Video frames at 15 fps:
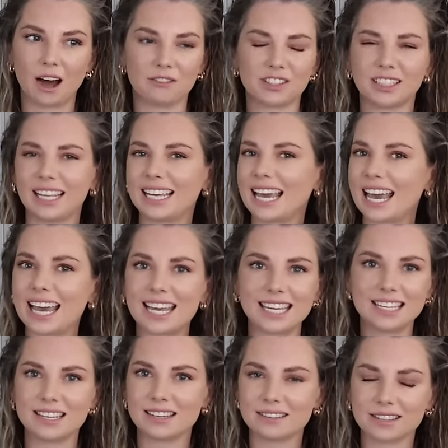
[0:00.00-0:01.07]
after like
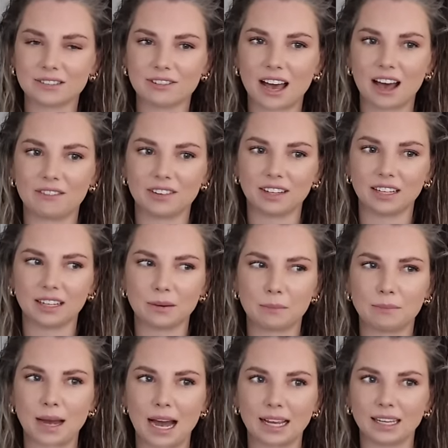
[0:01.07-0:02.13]
8 years of having it
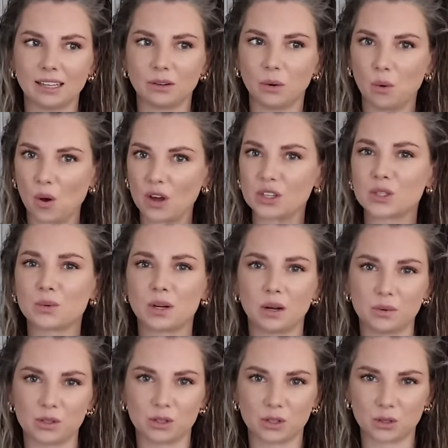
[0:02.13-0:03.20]
back in August when I was in